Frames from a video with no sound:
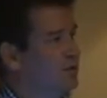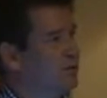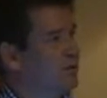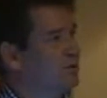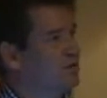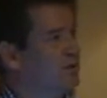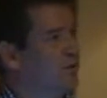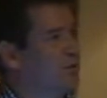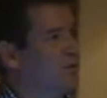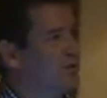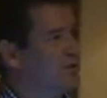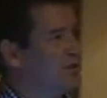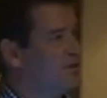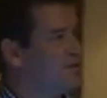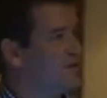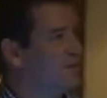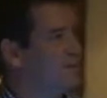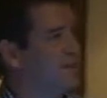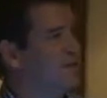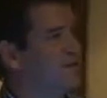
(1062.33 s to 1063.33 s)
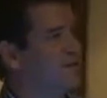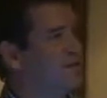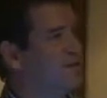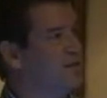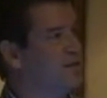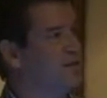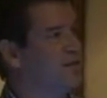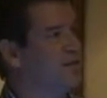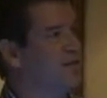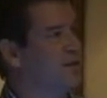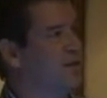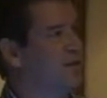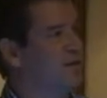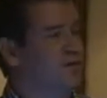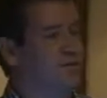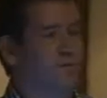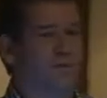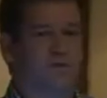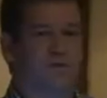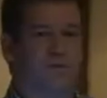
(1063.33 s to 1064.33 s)
so are these the messages that are
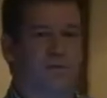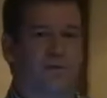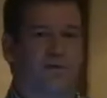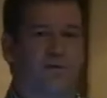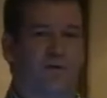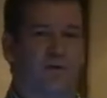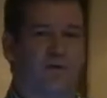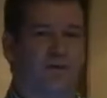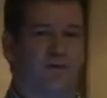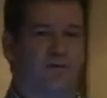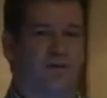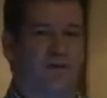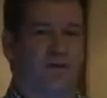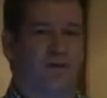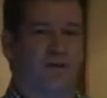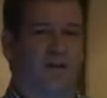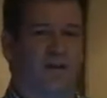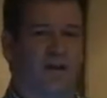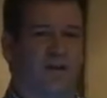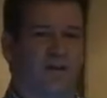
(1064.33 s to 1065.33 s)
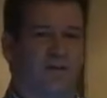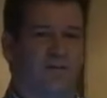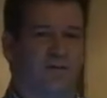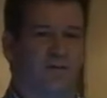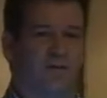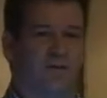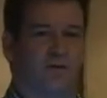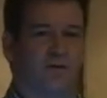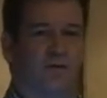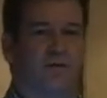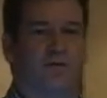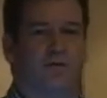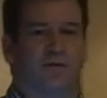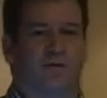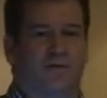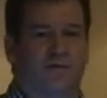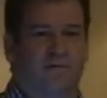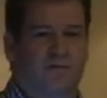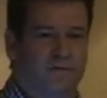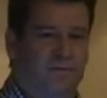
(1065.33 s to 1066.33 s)
supposed to be focused on the guys or the
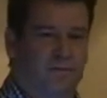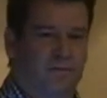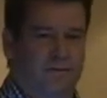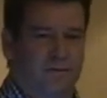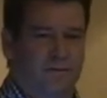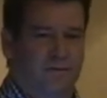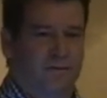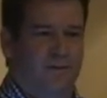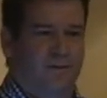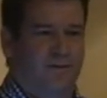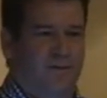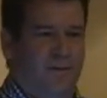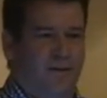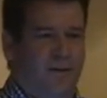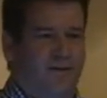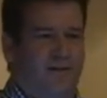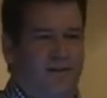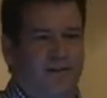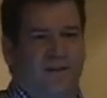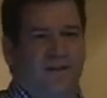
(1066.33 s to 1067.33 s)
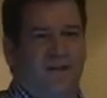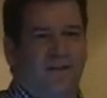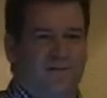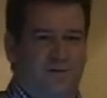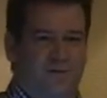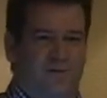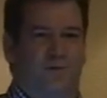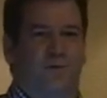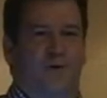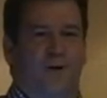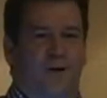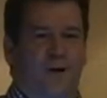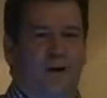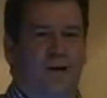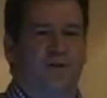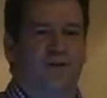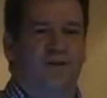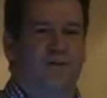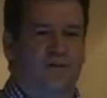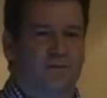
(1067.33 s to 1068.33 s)
girls? And I think the answer is quite
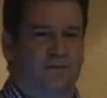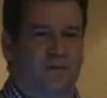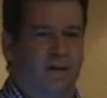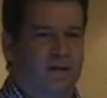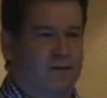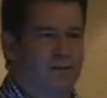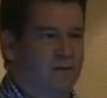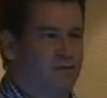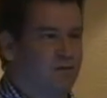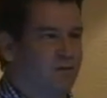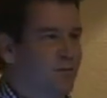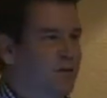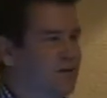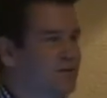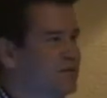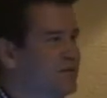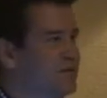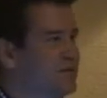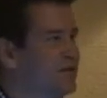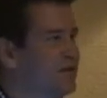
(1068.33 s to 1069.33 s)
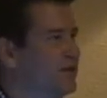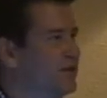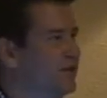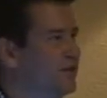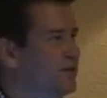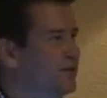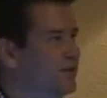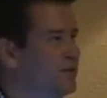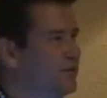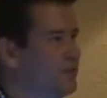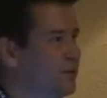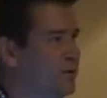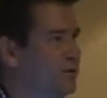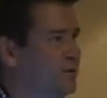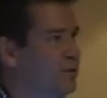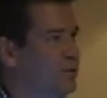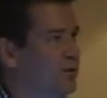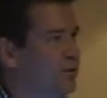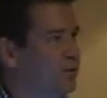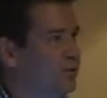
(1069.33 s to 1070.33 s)
obvious, right? These are messages that influence
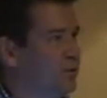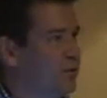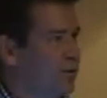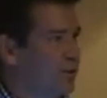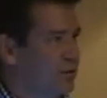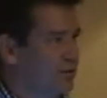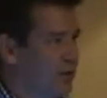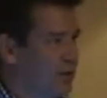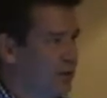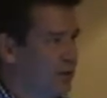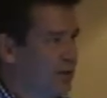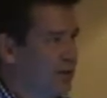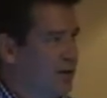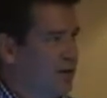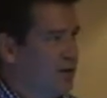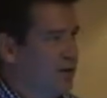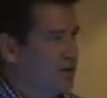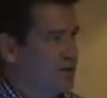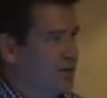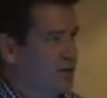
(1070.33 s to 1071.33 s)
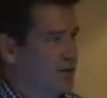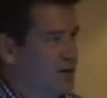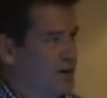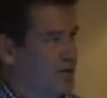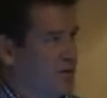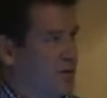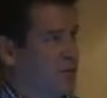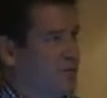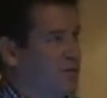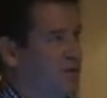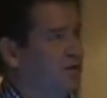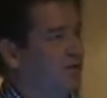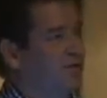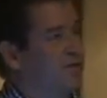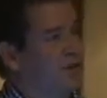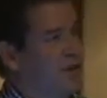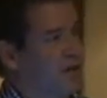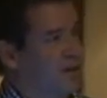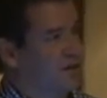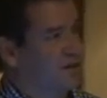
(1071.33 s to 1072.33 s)
both men and women, right? So you've got the
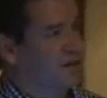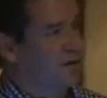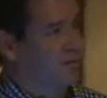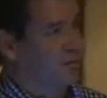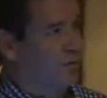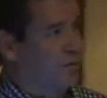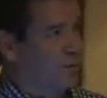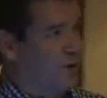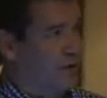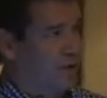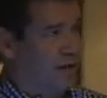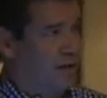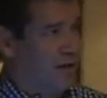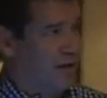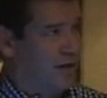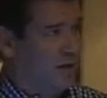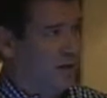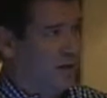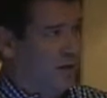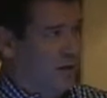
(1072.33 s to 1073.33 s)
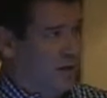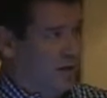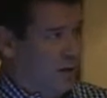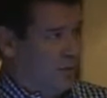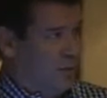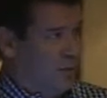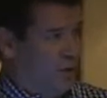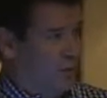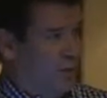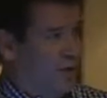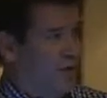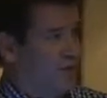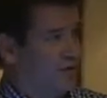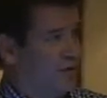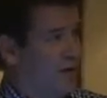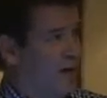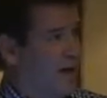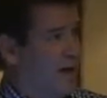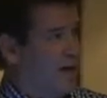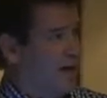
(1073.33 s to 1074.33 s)
objectification of women in that
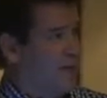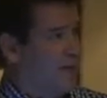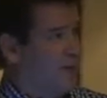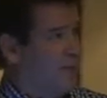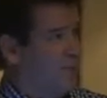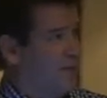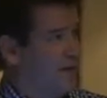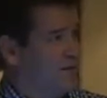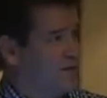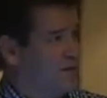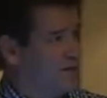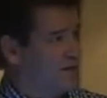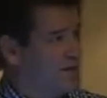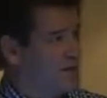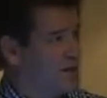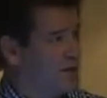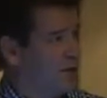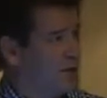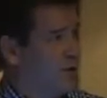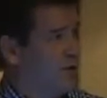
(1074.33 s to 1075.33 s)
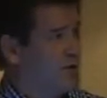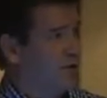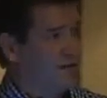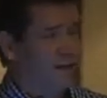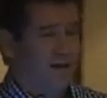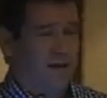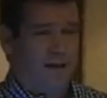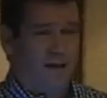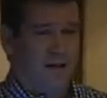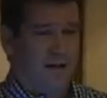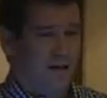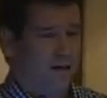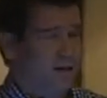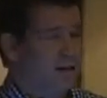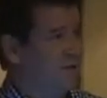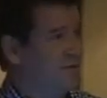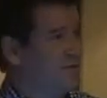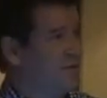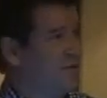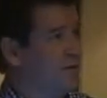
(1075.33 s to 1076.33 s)
Budweiser ad, and a message clearly
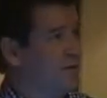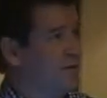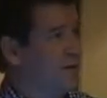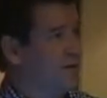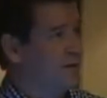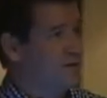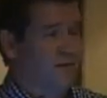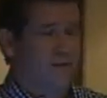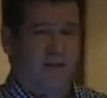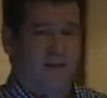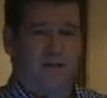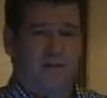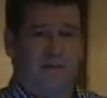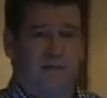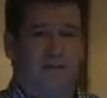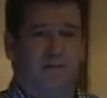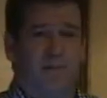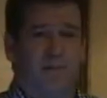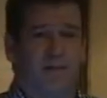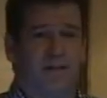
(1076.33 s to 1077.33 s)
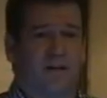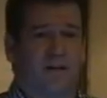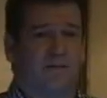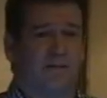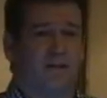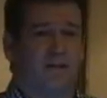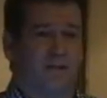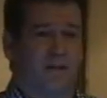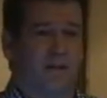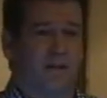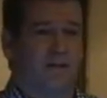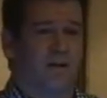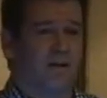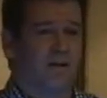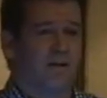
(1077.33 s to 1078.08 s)
given to men that they should expect everything.